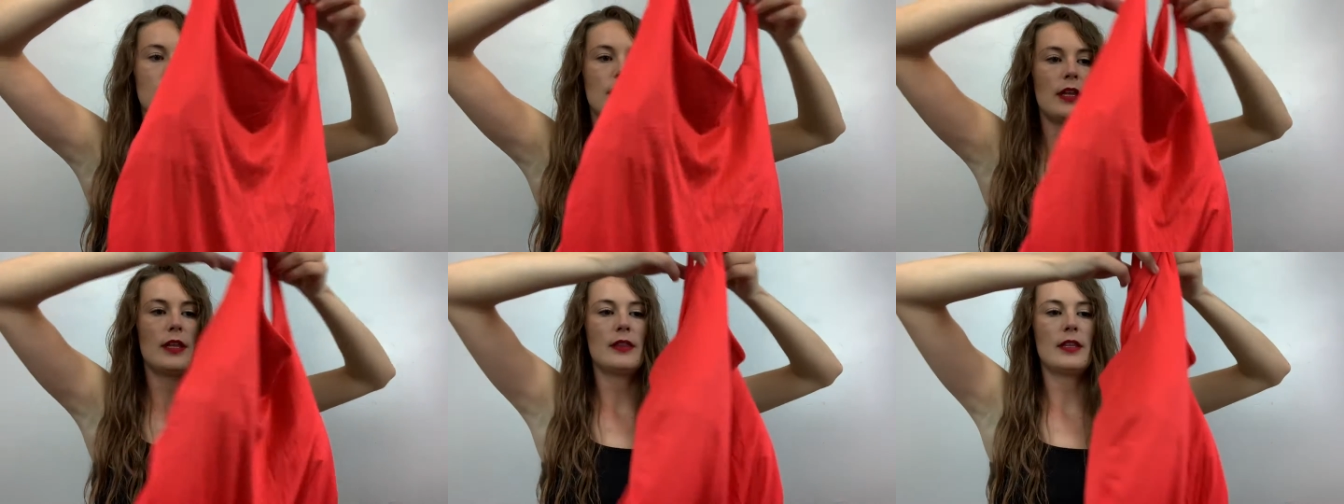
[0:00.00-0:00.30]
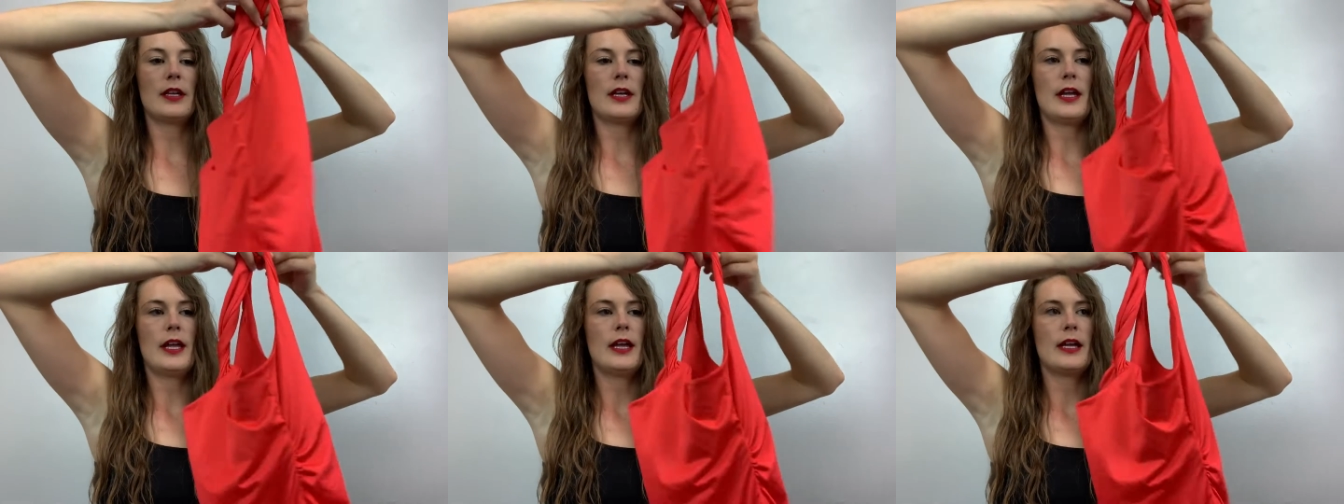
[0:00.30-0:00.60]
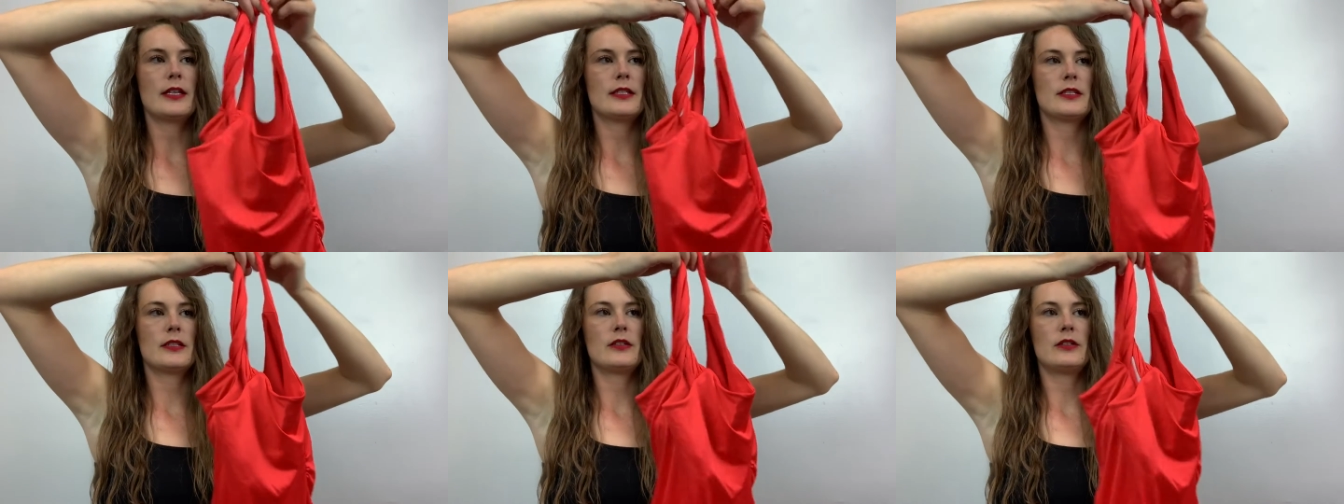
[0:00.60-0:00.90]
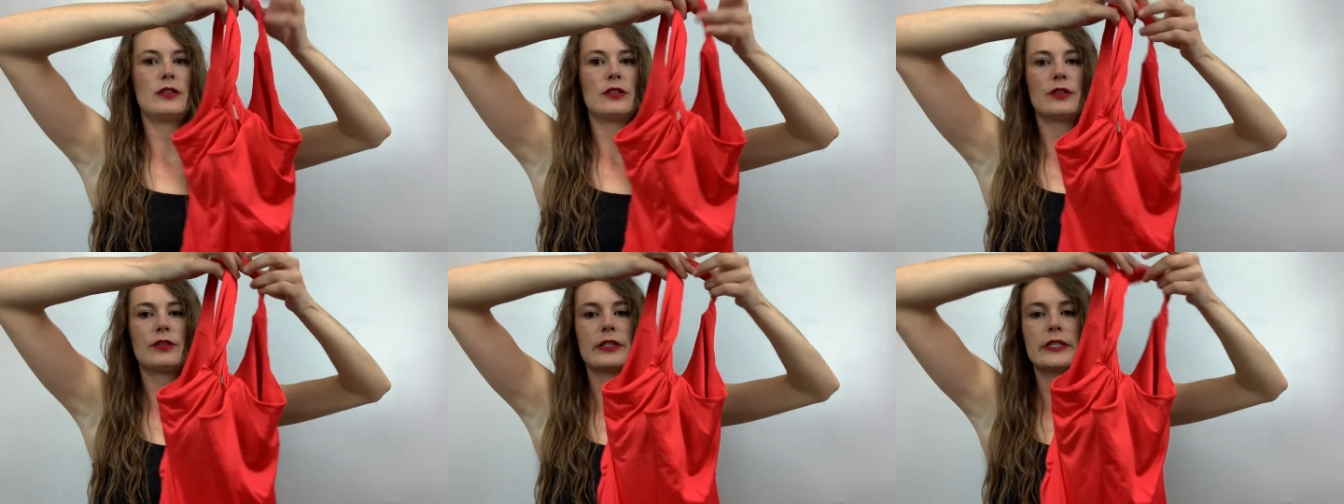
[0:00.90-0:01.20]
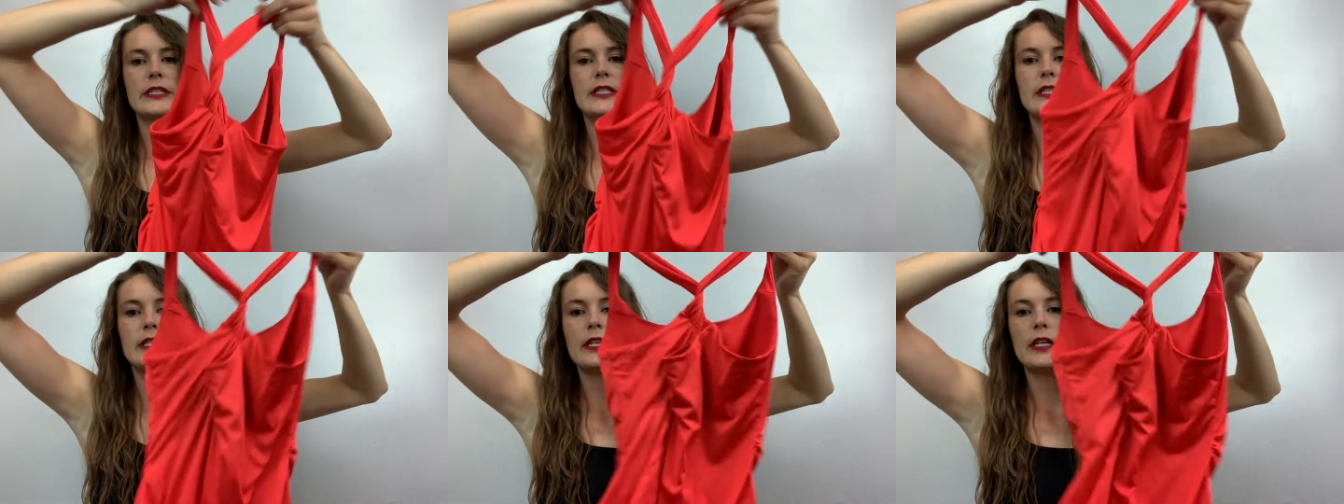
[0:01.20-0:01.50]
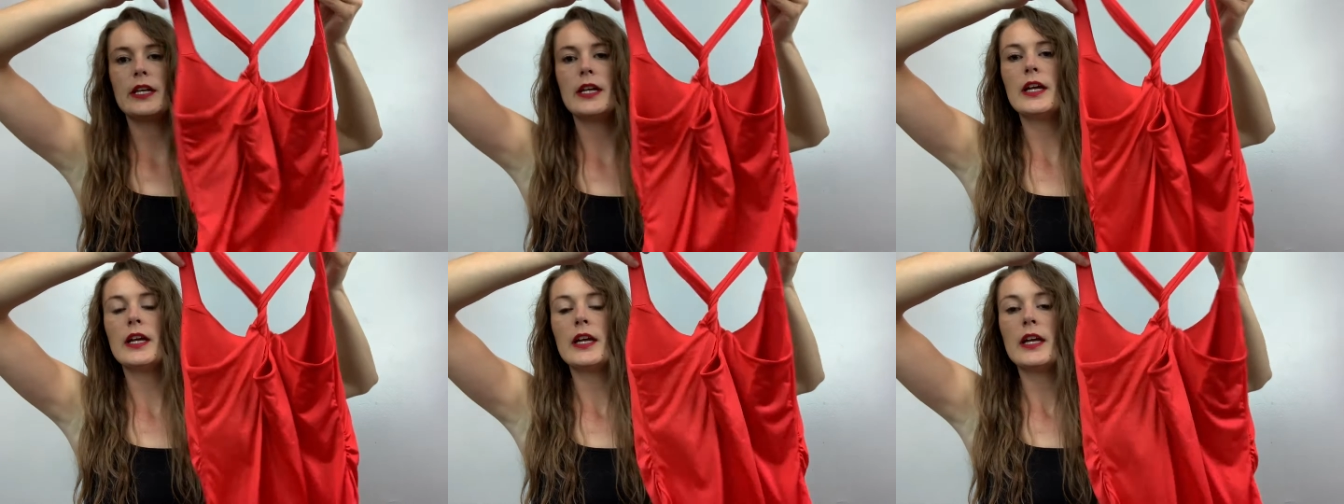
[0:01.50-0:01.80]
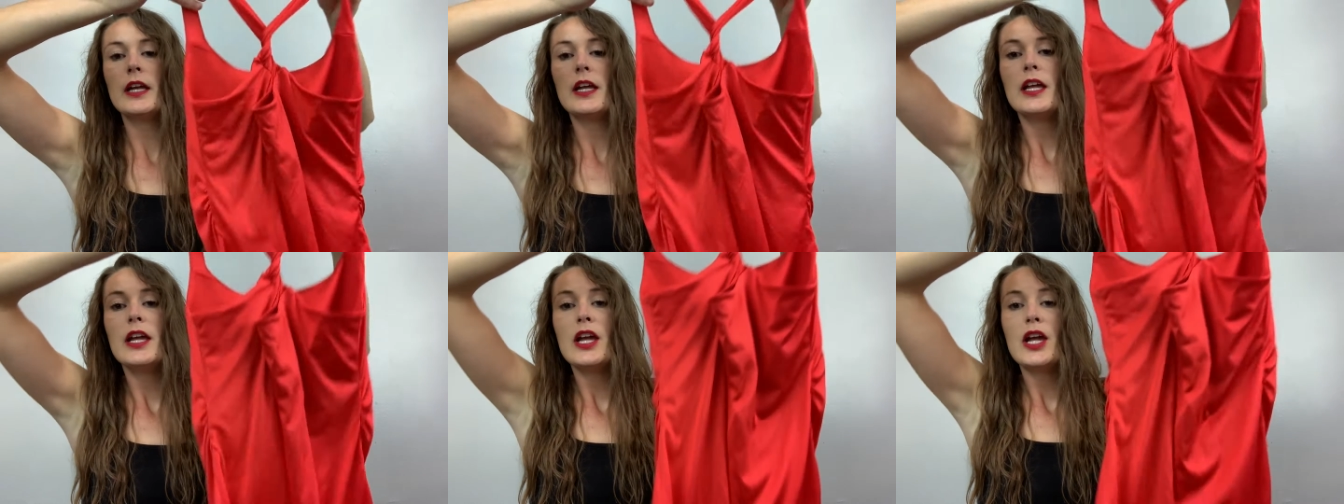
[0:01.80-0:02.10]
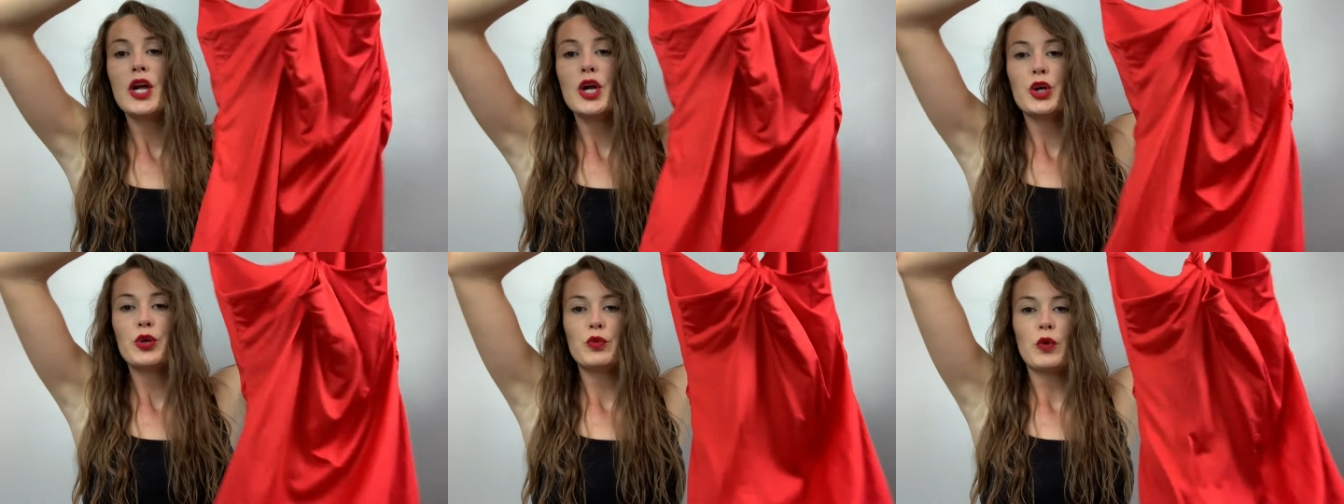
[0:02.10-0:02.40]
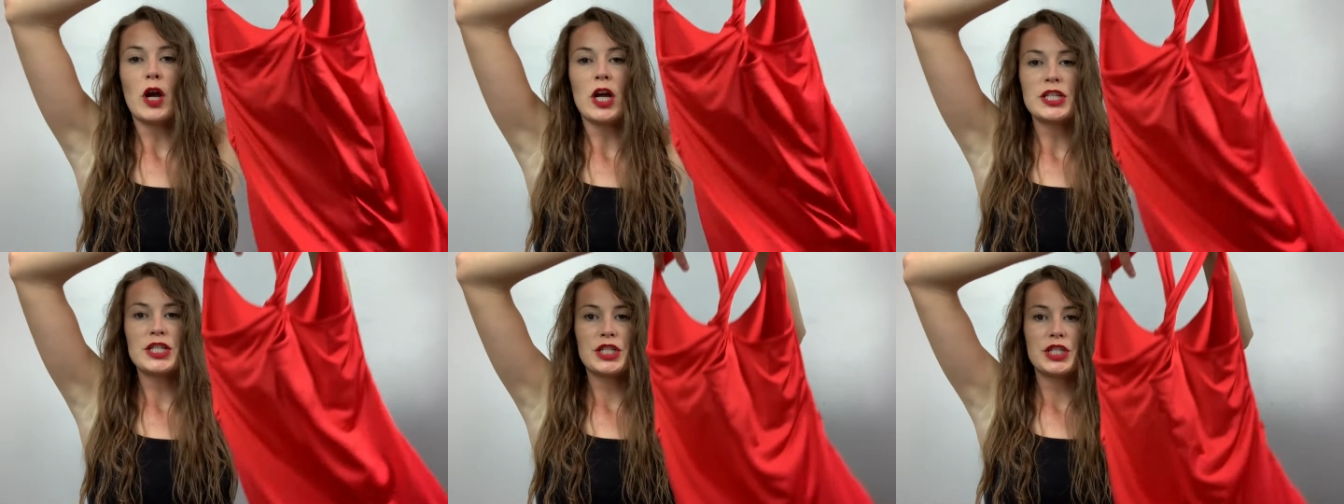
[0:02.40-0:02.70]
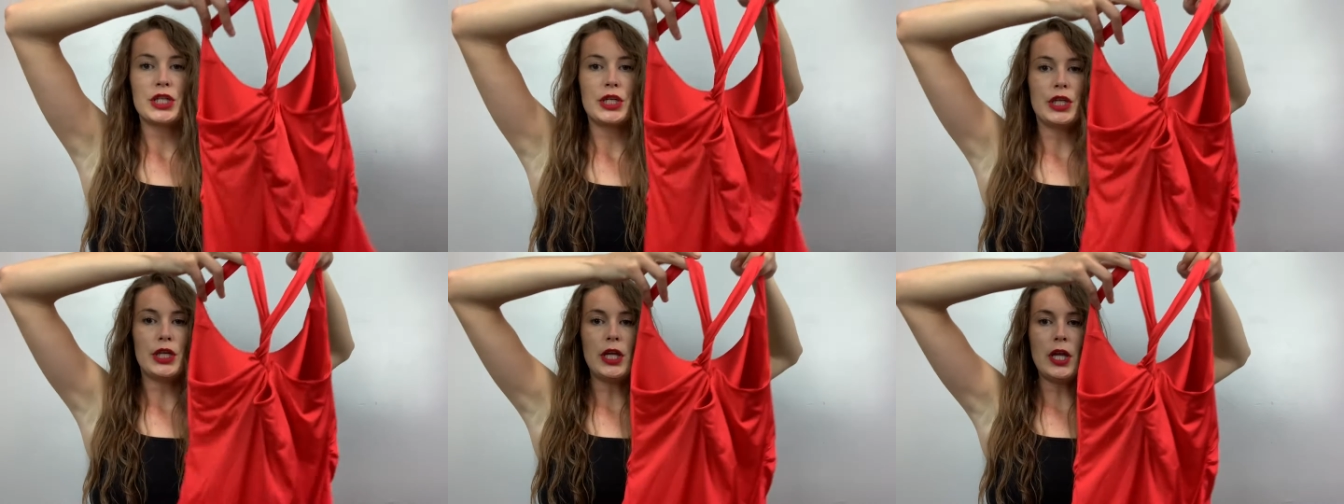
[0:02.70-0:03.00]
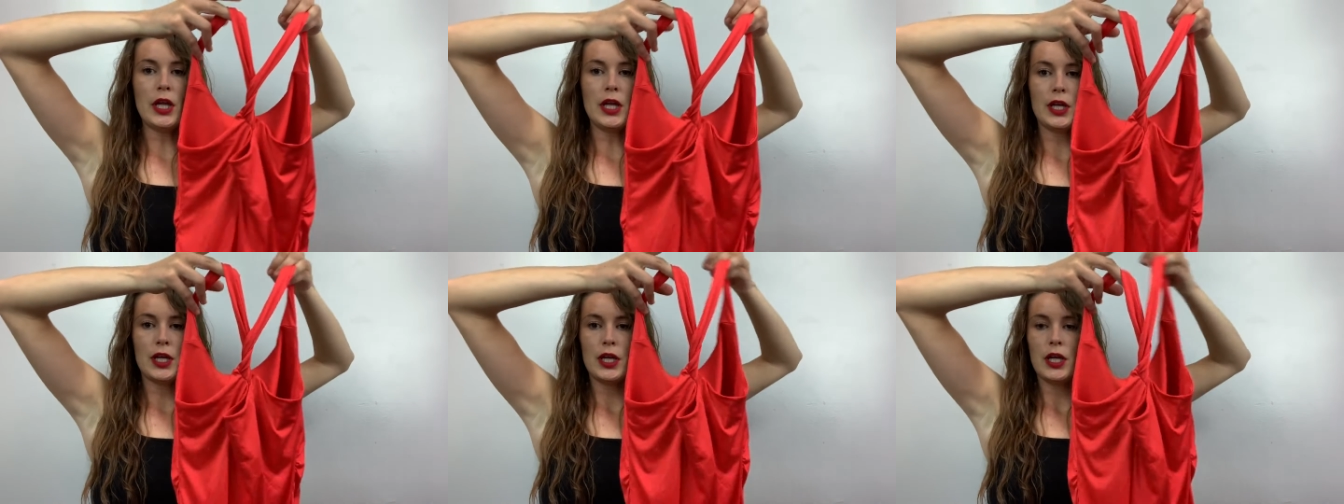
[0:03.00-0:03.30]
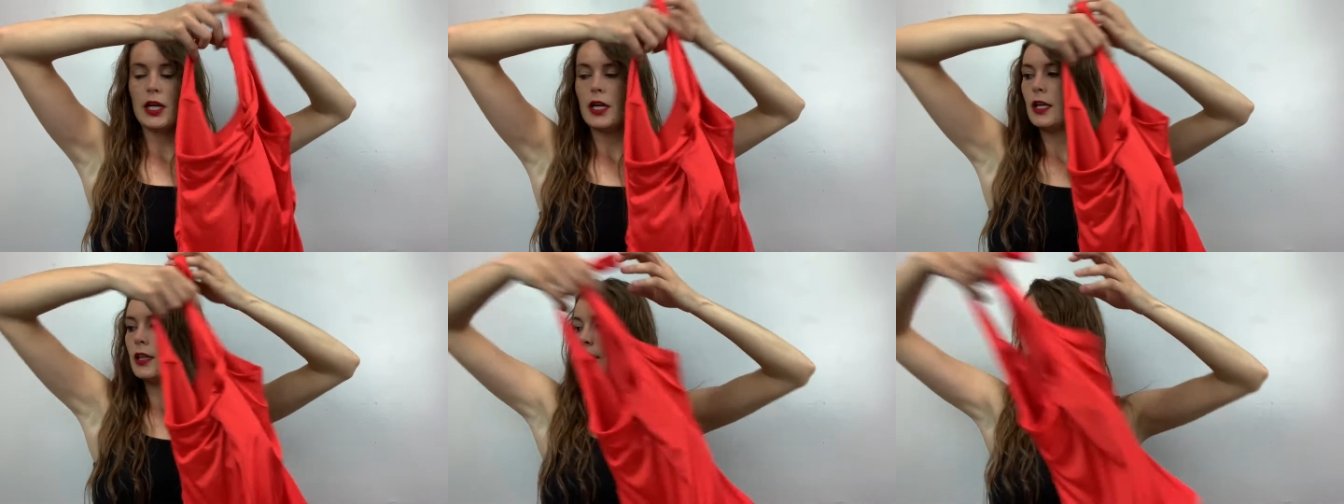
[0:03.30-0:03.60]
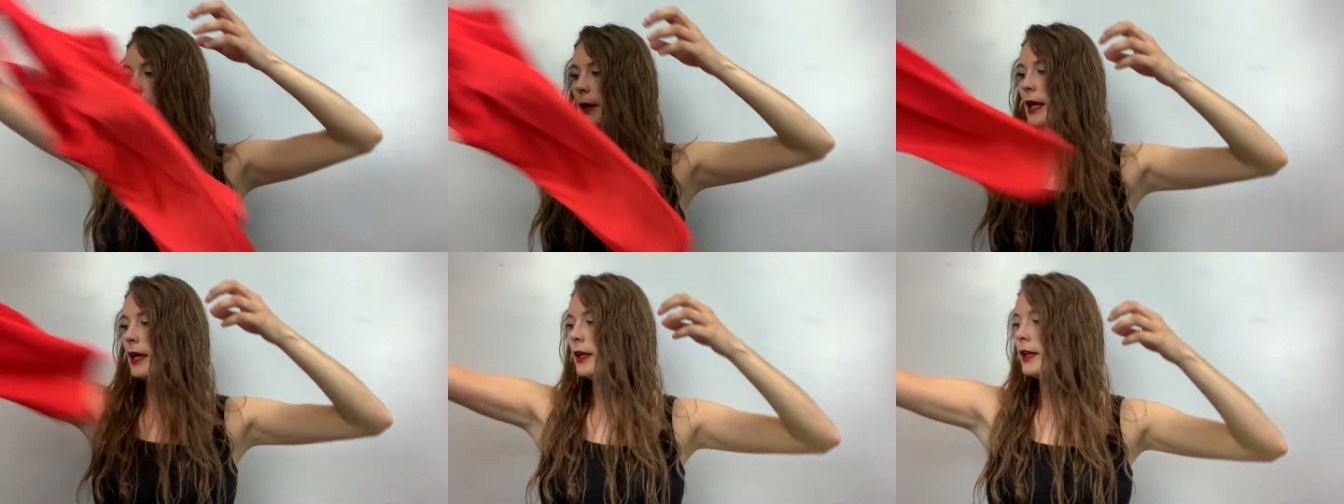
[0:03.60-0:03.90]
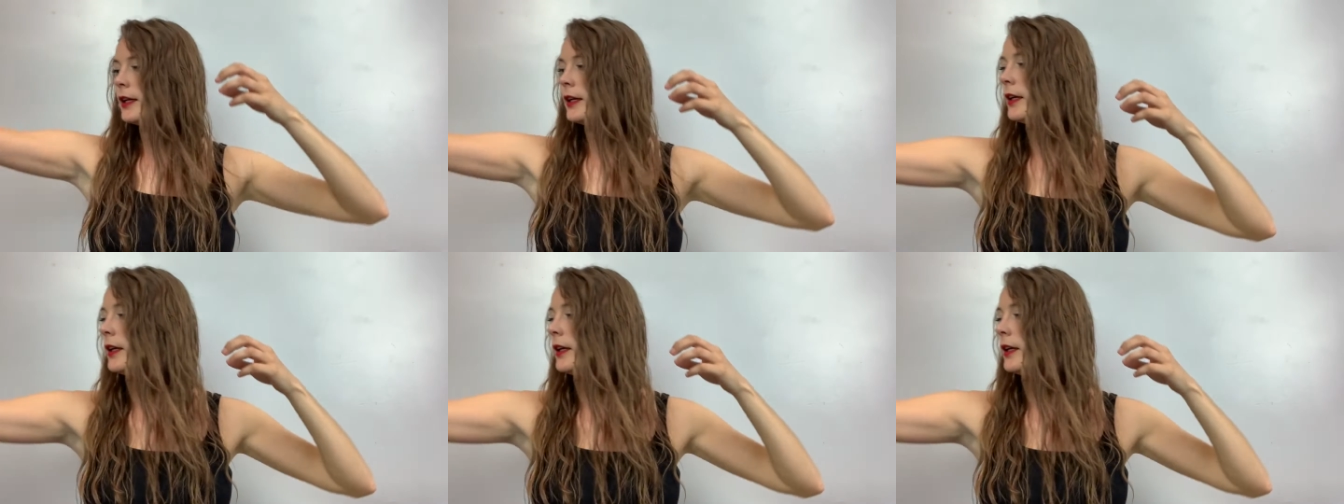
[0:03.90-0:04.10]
And then it has a little crissy crossy in the back.